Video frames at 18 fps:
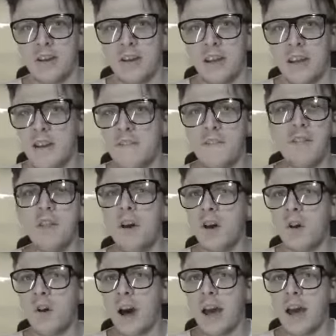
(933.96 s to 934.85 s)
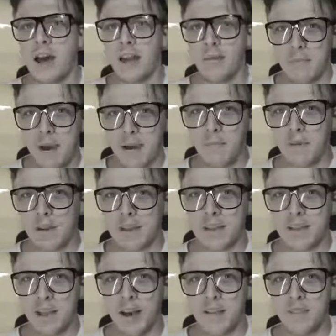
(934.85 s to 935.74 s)
Even though I had
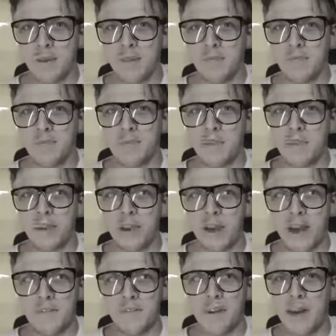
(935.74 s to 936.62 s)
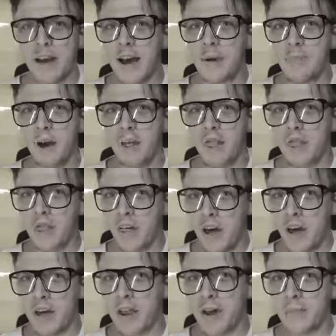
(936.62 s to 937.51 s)
memories of them, every time I
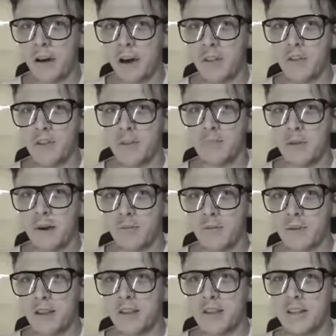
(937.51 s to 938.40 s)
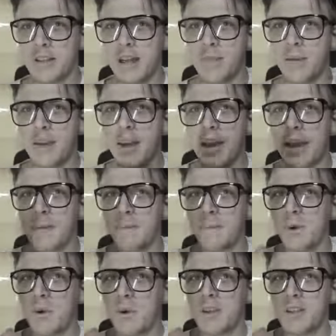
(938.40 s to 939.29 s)
thought about those memories, they became
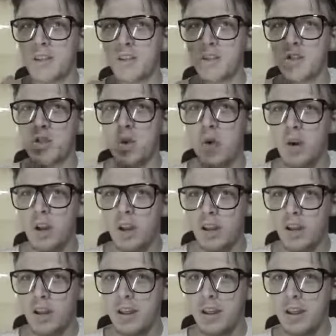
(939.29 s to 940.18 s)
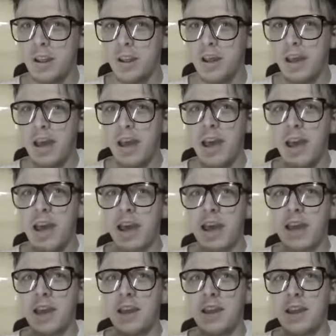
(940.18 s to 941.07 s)
more distorted.
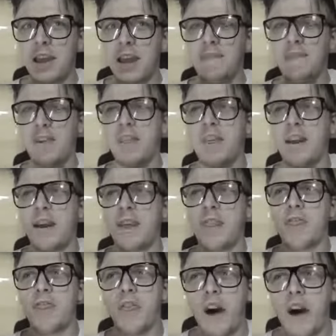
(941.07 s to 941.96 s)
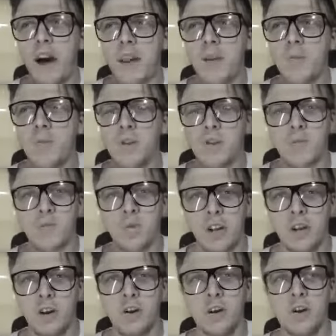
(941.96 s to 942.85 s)
And everything I thought was
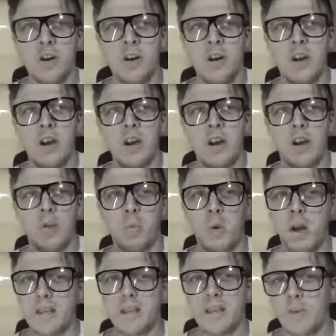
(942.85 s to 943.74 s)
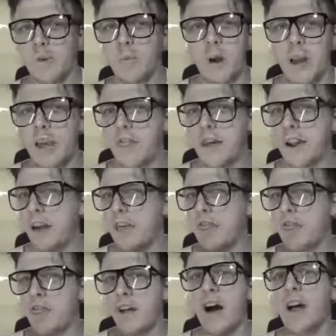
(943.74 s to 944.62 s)
real wasn't the way that I
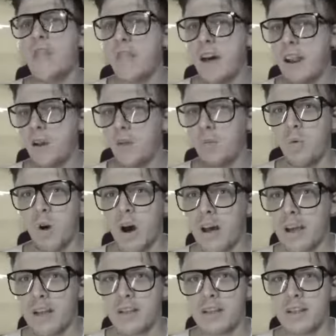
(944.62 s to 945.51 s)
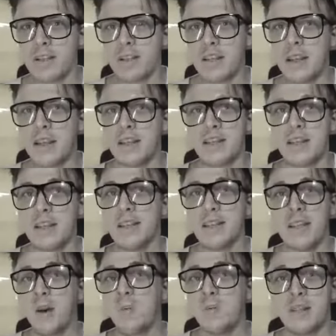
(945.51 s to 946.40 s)
thought that it was. And
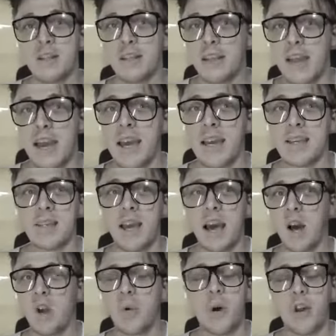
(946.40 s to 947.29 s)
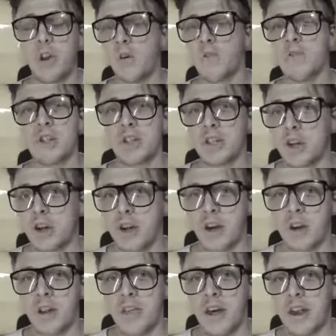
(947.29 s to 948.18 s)
since that was the case, how do I know for
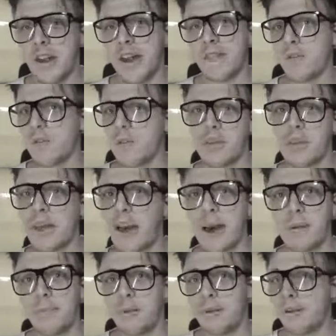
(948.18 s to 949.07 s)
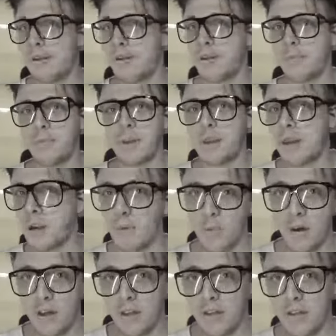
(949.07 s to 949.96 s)
sure that it ever really happened to
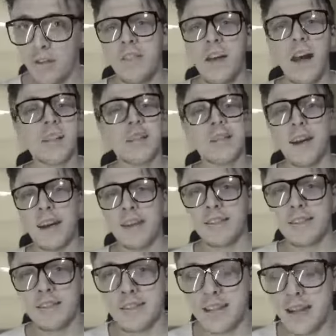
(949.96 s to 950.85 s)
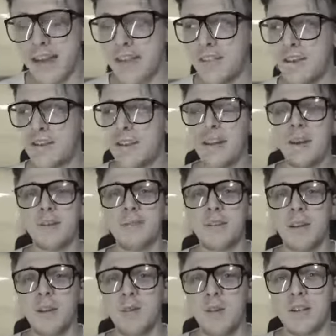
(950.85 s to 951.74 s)
begin with? That's not to say that
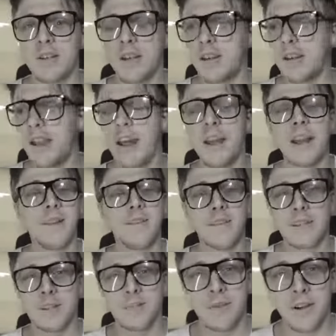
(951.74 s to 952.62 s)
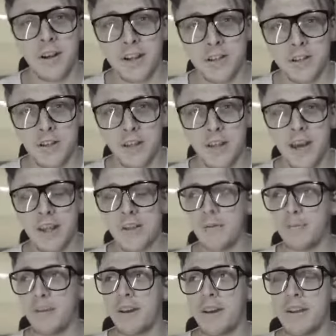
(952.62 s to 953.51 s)
DMT was a negative experience
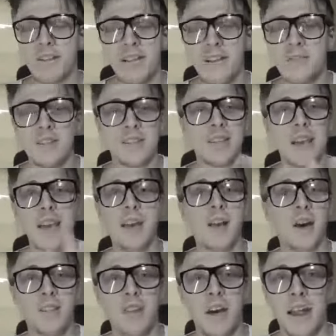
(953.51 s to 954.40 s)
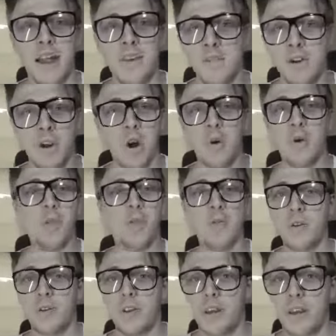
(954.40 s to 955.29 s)
altogether, because even saying all that, even going
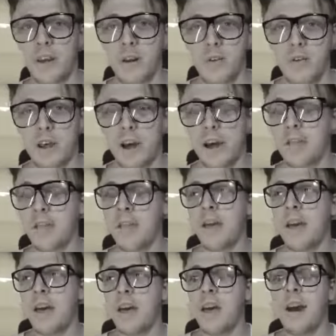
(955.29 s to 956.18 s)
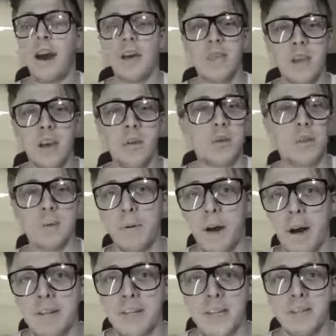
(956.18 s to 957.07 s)
through the ego death, I think it was a
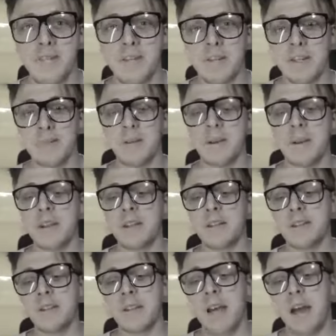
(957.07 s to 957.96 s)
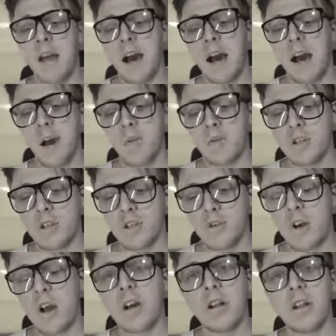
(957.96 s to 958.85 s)
positive experience. I was
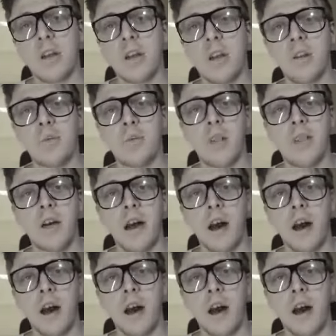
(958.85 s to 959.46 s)
struggling with